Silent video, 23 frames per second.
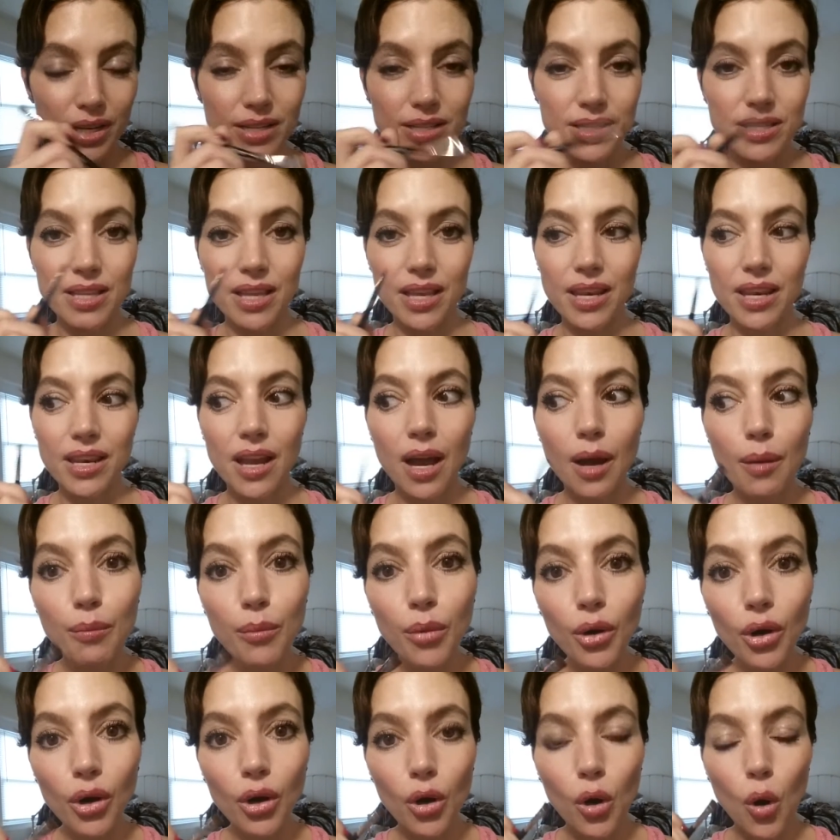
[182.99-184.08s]
is the
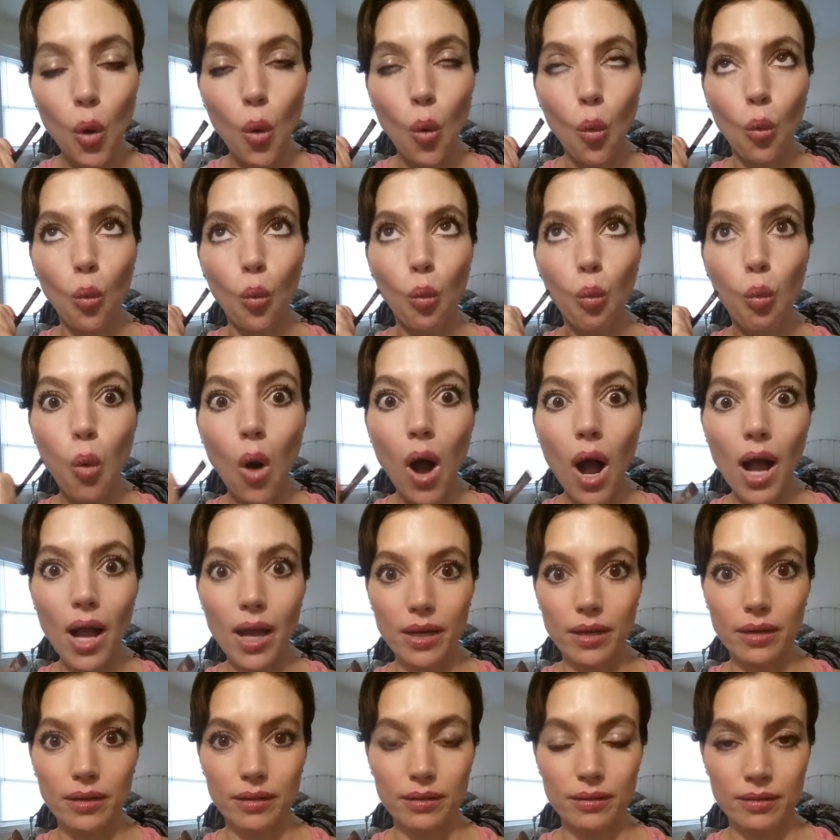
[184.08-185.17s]
number
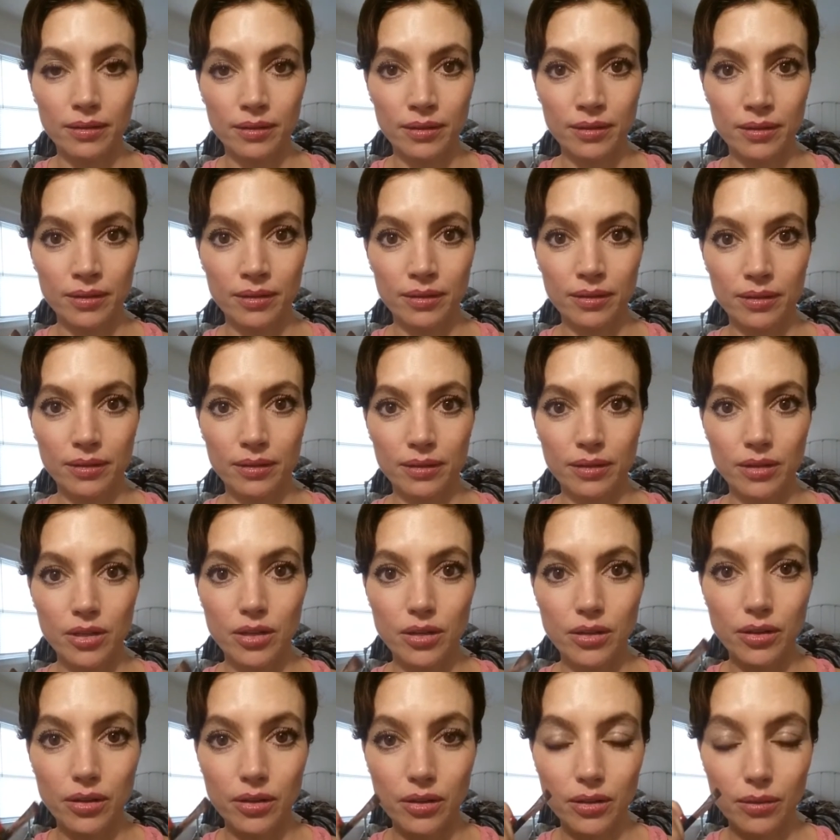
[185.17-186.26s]
one
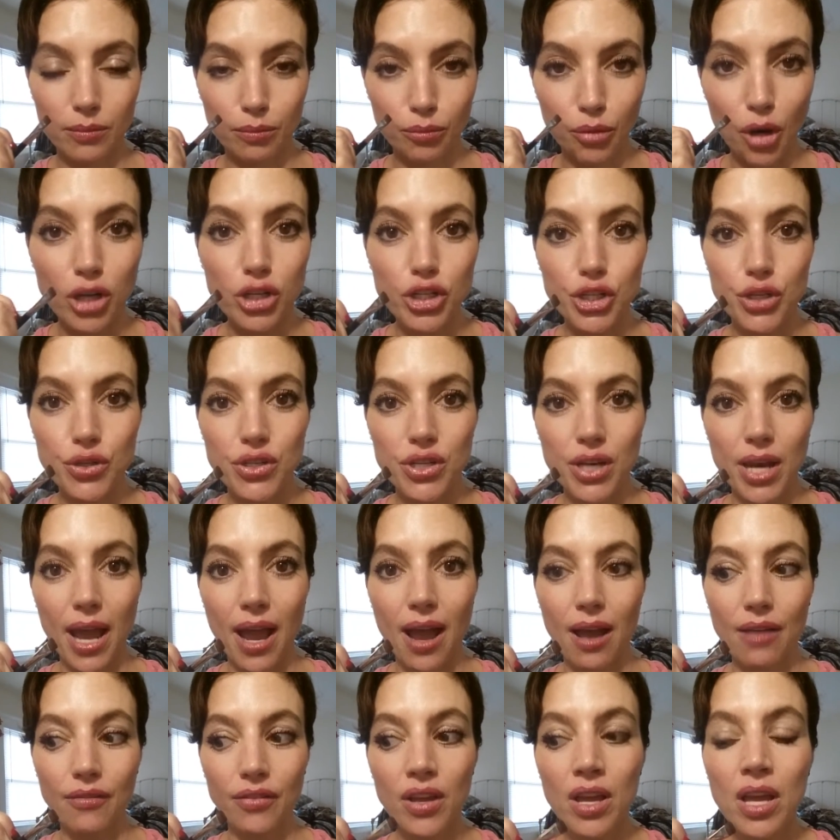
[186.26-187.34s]
brush you should
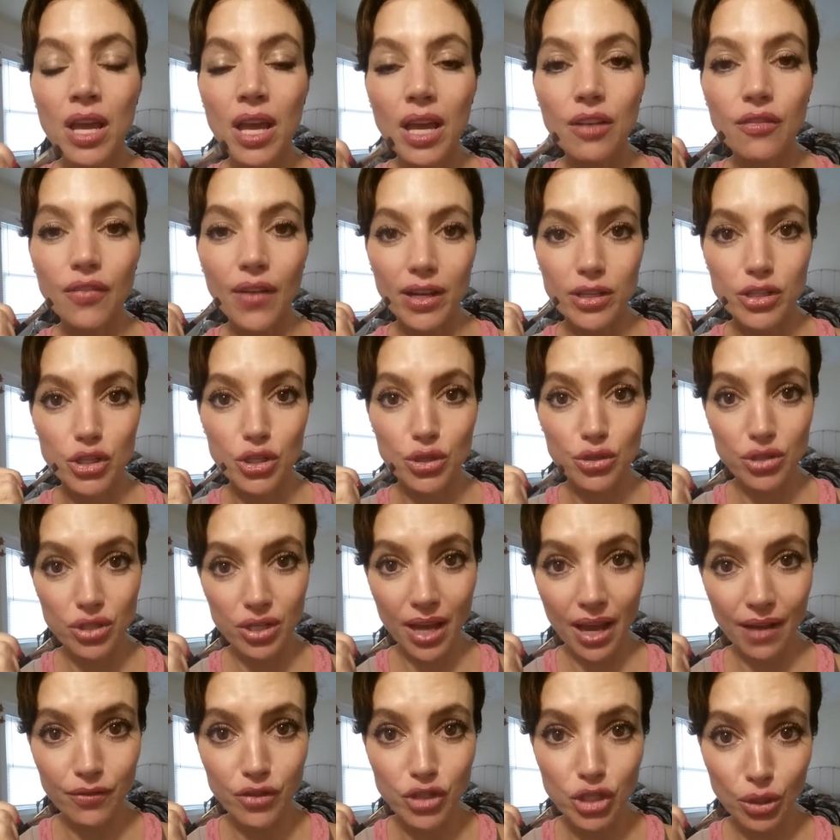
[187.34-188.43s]
have. In fact, you should
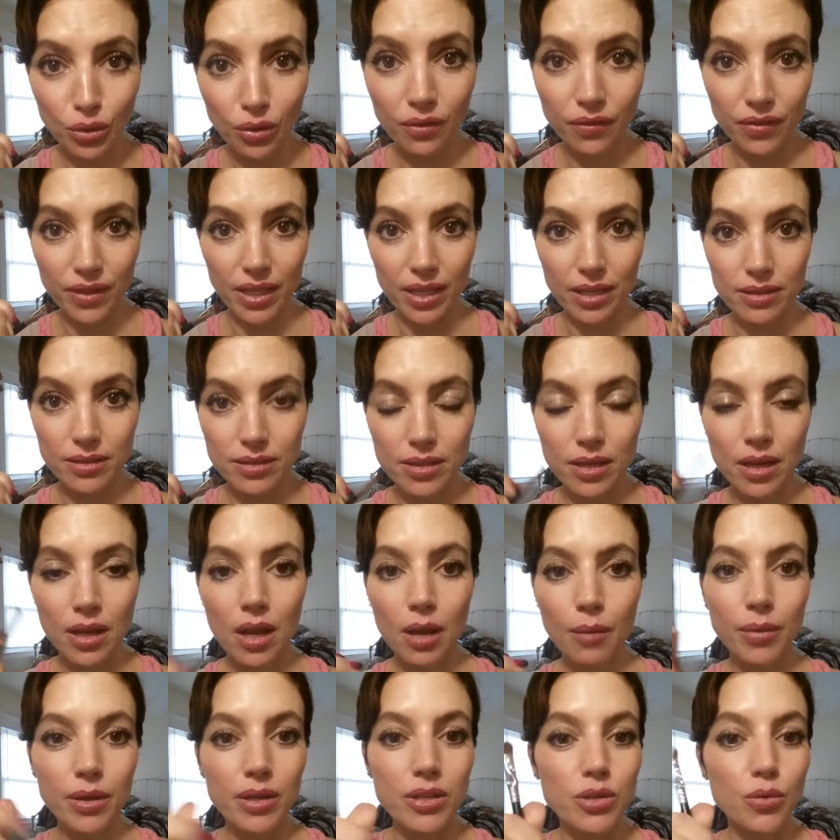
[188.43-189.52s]
have 2 of these
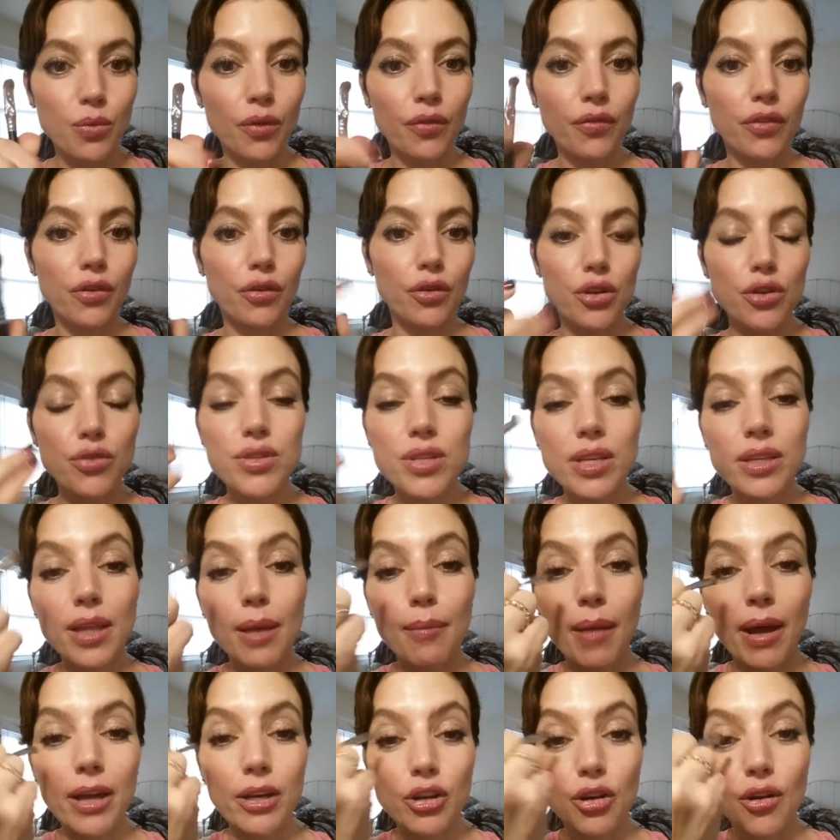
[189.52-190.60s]
because if you're using
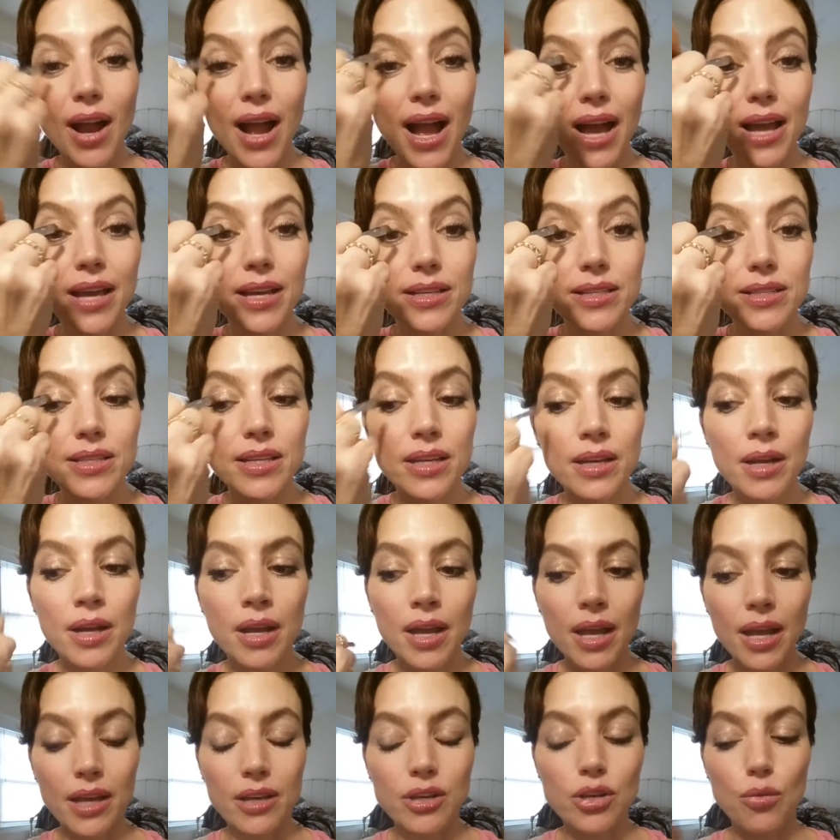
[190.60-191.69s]
them on your eyes
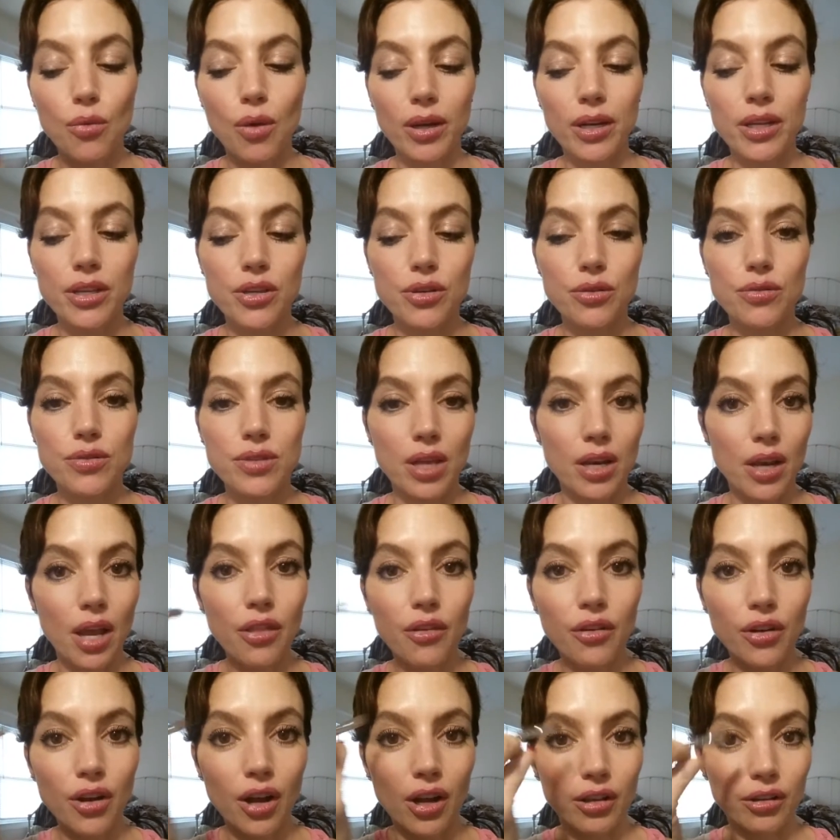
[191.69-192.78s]
and you want to use
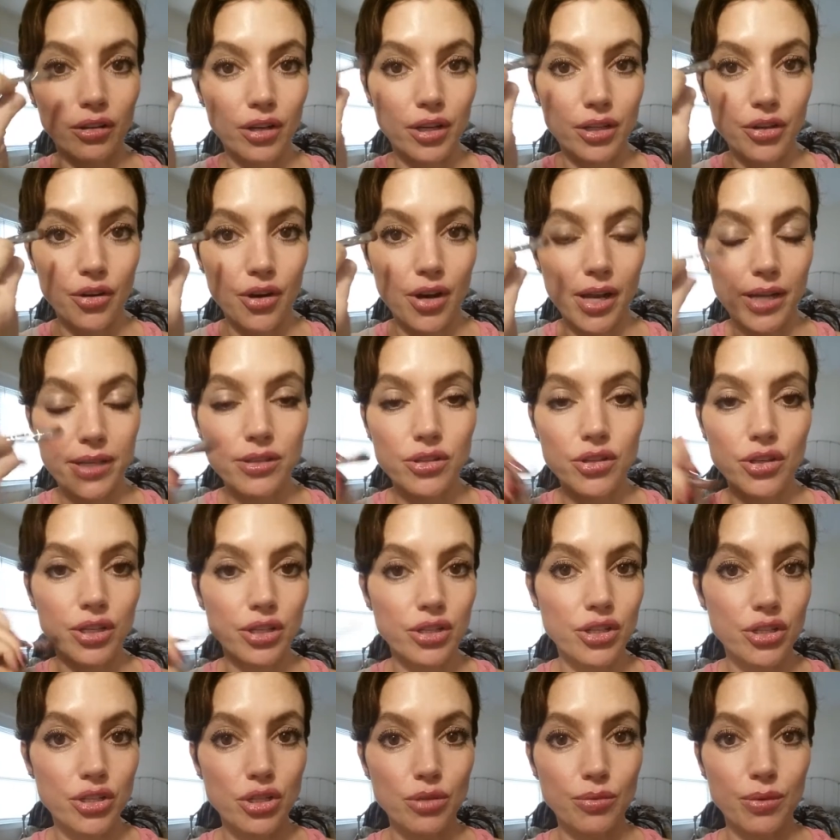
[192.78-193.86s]
another color on your eyes, you can
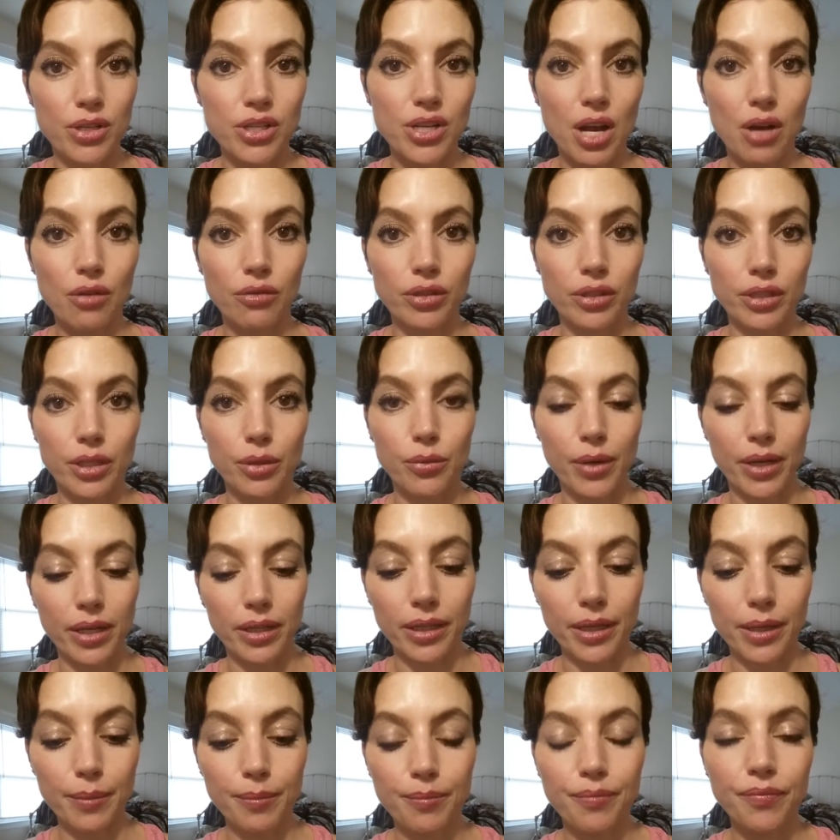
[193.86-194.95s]
just switch out really
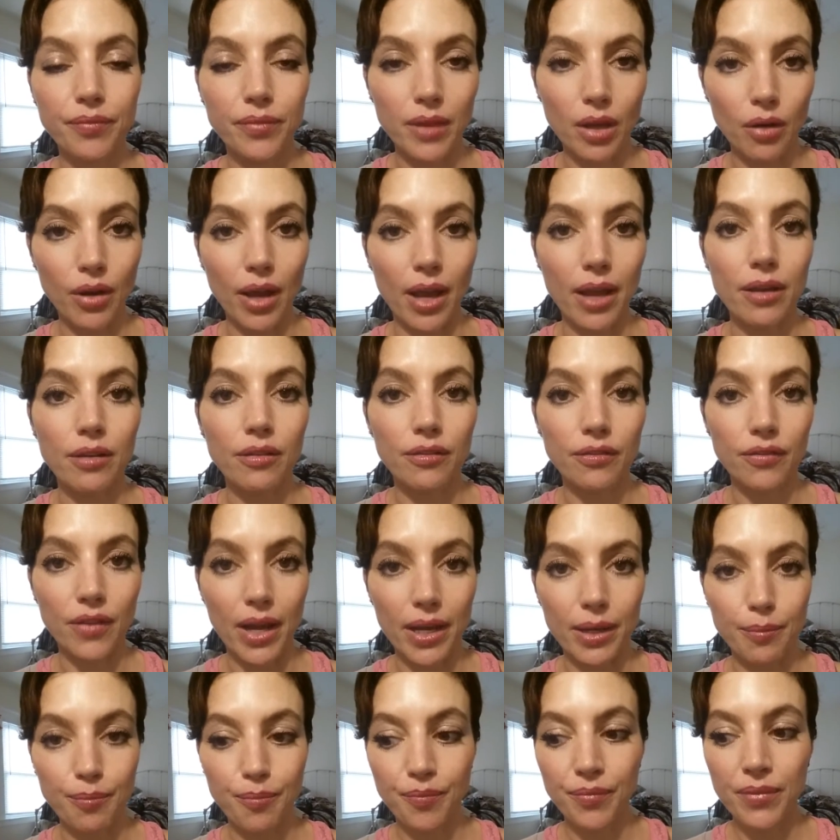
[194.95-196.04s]
quickly. Okay,
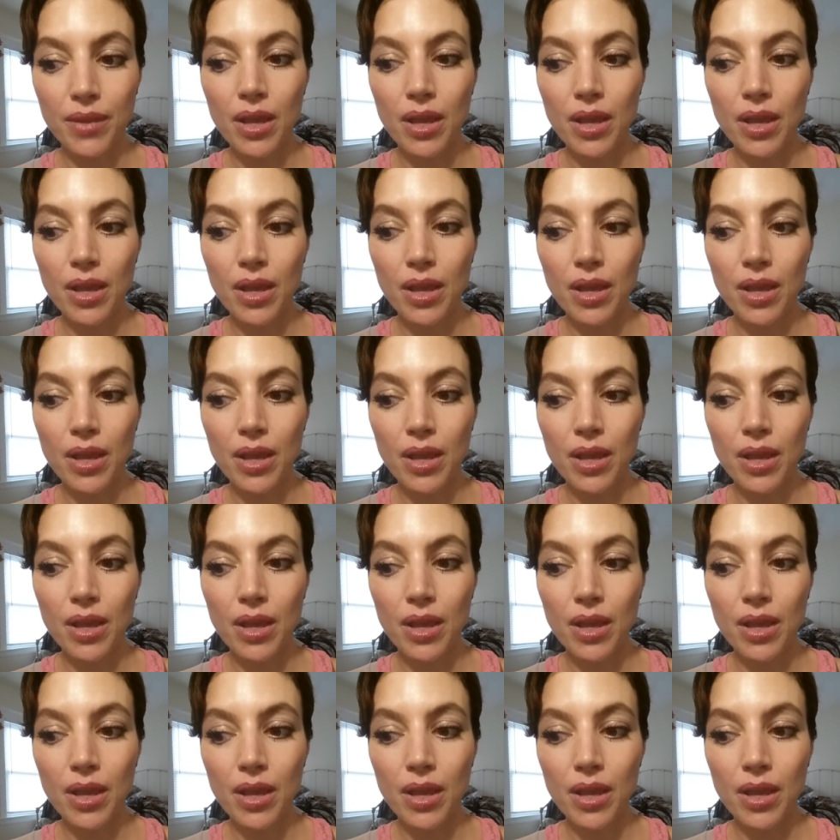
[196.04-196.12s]
fine.